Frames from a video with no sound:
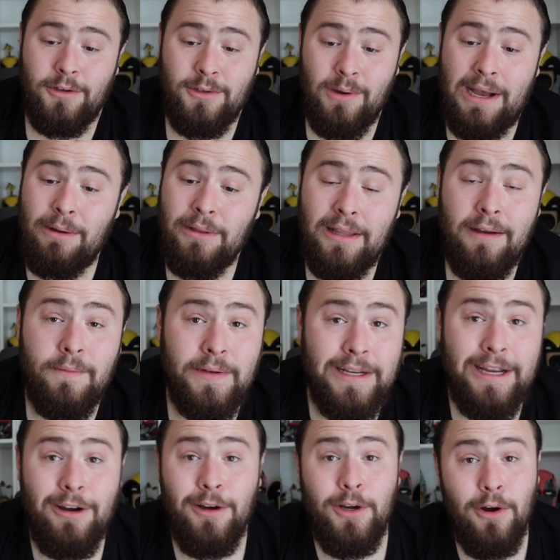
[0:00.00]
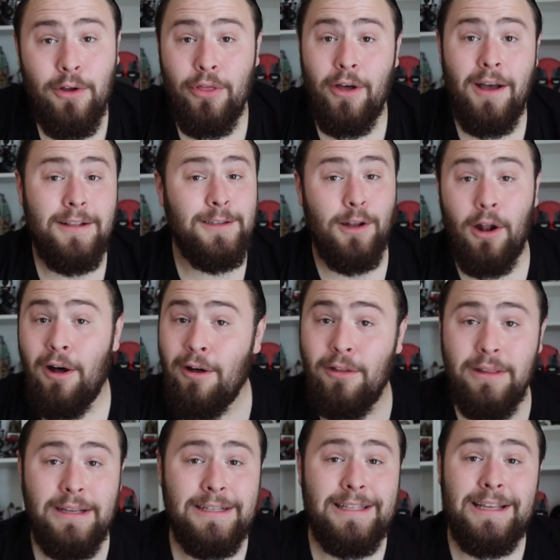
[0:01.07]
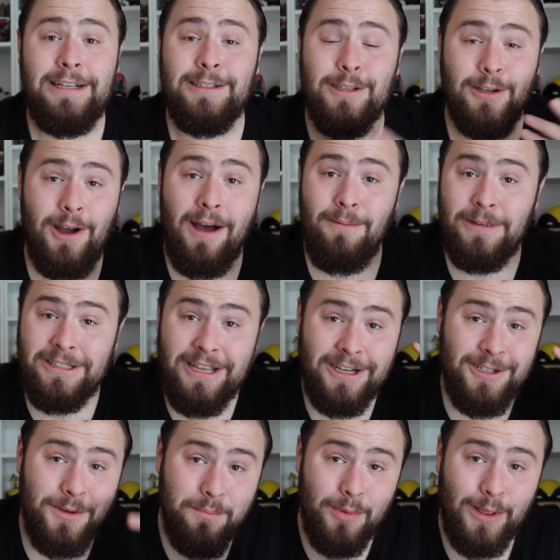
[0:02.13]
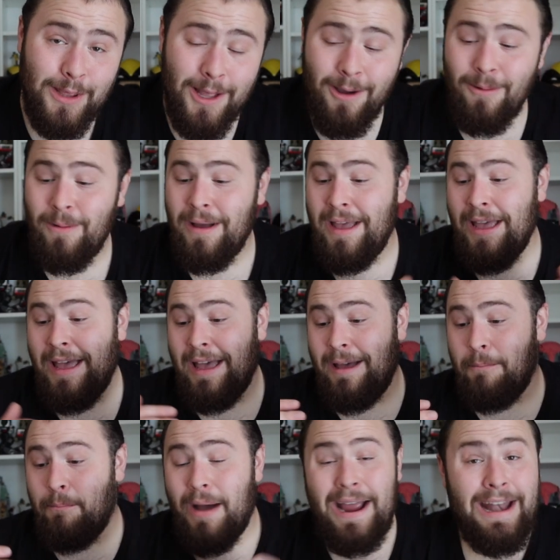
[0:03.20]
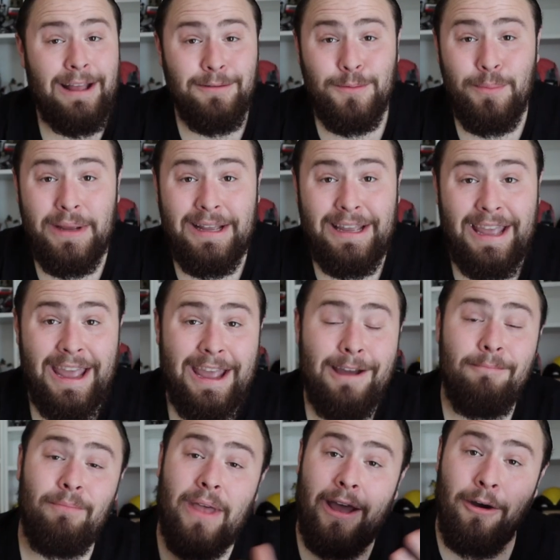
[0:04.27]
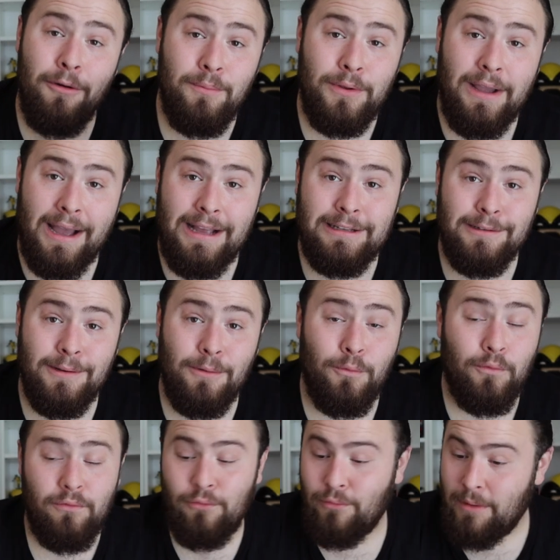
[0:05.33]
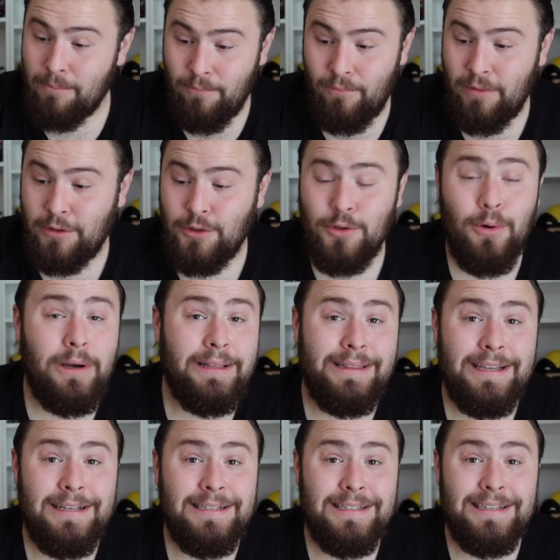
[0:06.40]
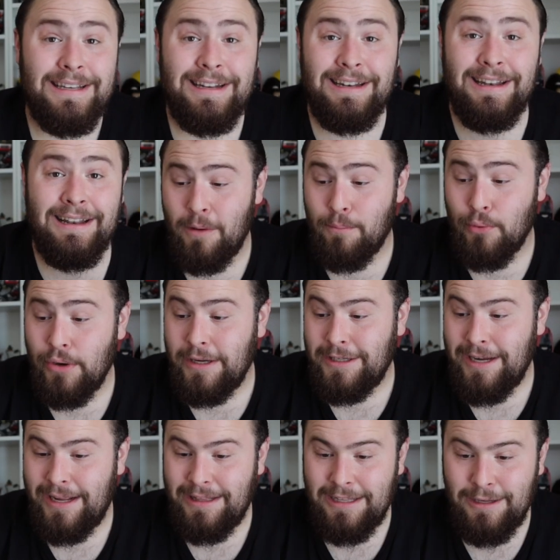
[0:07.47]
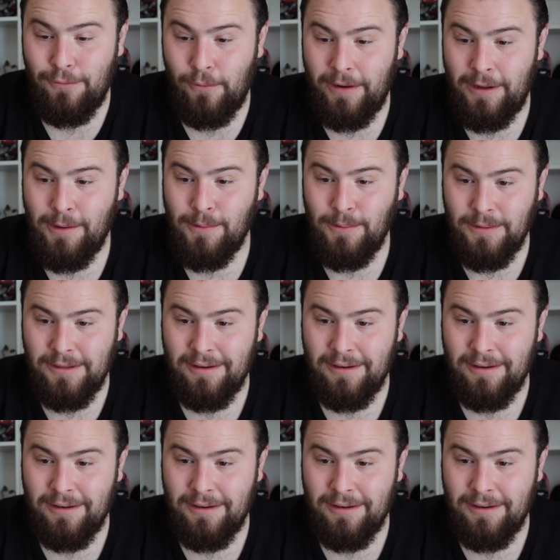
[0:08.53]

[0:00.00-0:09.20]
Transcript: So I would love to hear your thoughts on all these things in the comment section below. My name is Bigg Cam. I hope you guys enjoyed this and appreciate these videos.